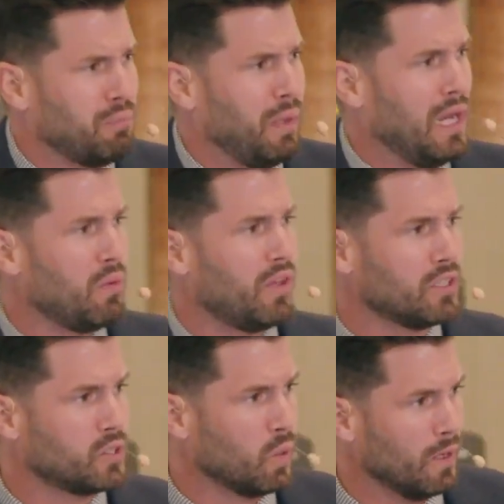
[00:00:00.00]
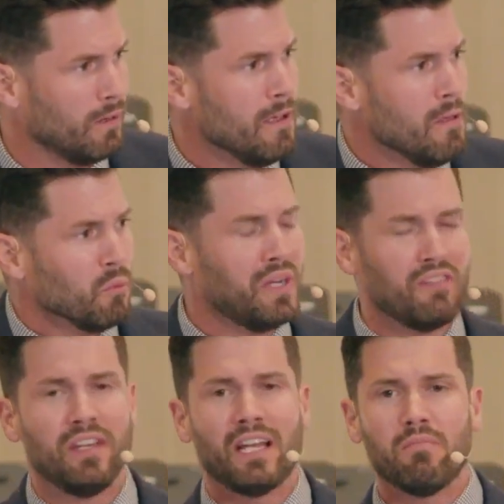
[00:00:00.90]
pain with our joy we can
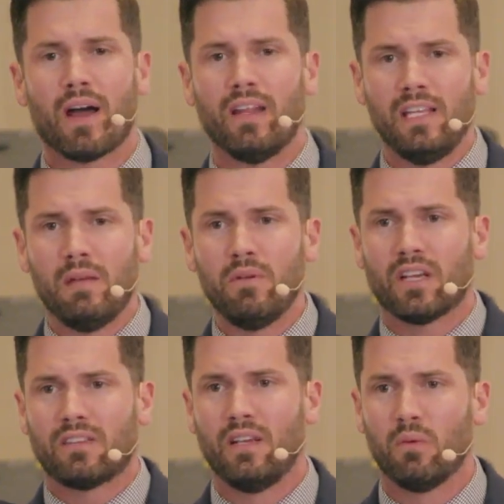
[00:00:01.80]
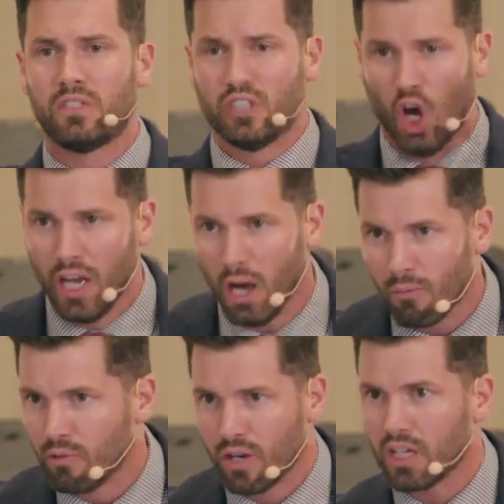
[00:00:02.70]
think about it the image i think which is
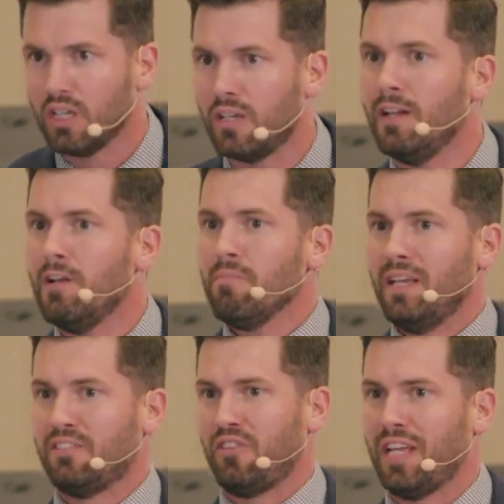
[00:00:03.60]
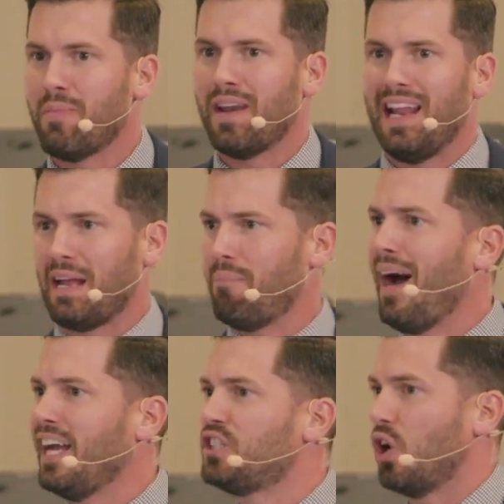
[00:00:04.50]
unhelpful not good is to think about it like a
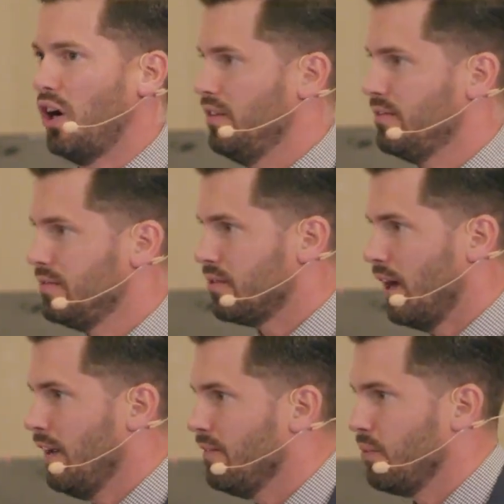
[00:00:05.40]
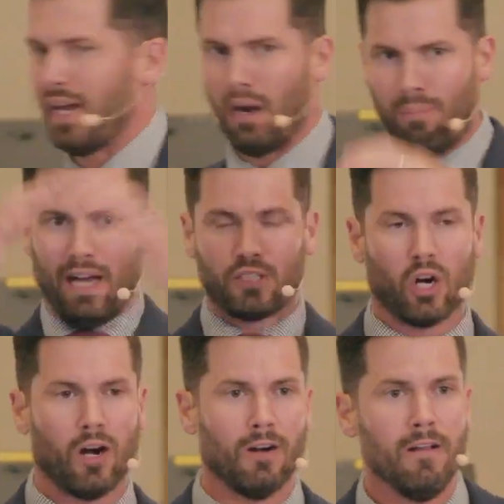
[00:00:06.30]
pie chart right? We got our pie
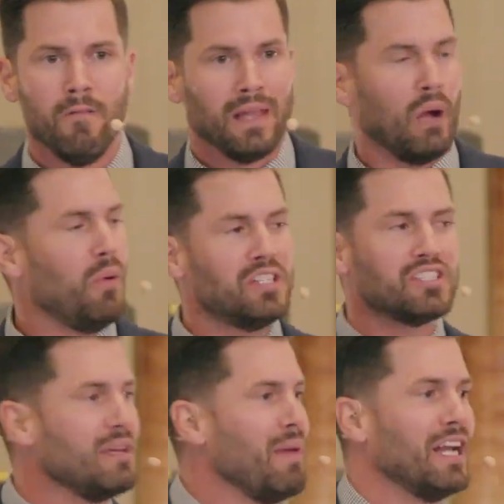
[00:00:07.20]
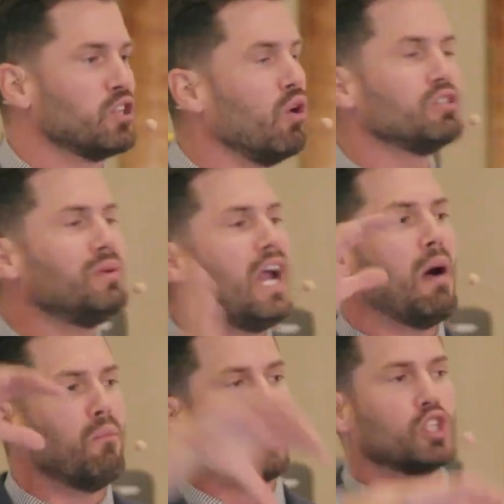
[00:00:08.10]
chart. And we just say, man, as long as we got
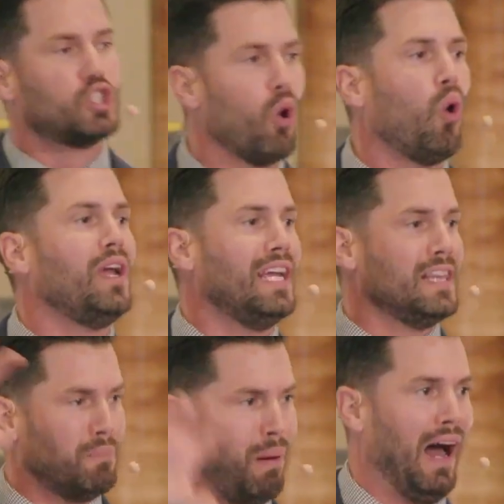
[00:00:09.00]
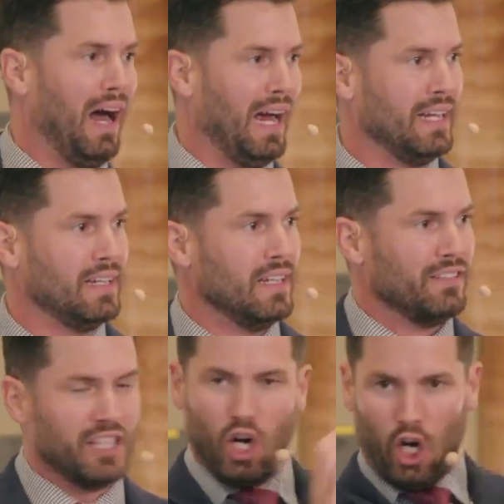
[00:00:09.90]
more joy in the pie
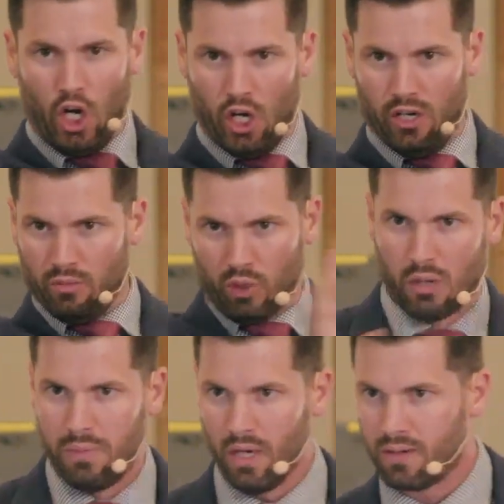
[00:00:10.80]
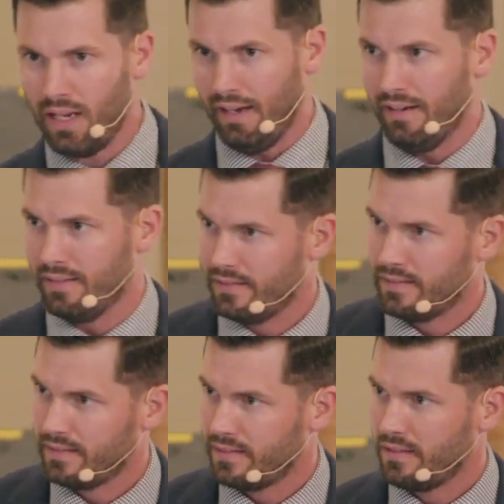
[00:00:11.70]
than hurt, we're going to be okay.
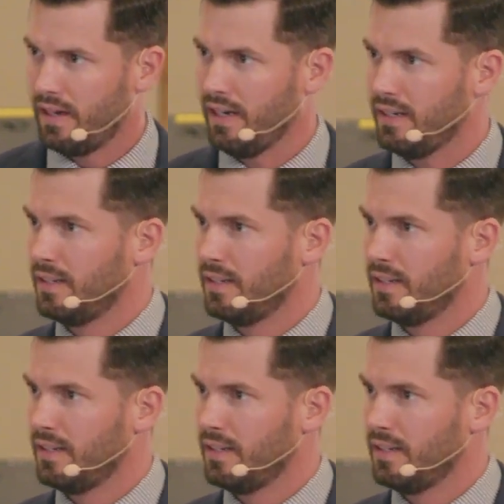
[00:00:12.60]
All right?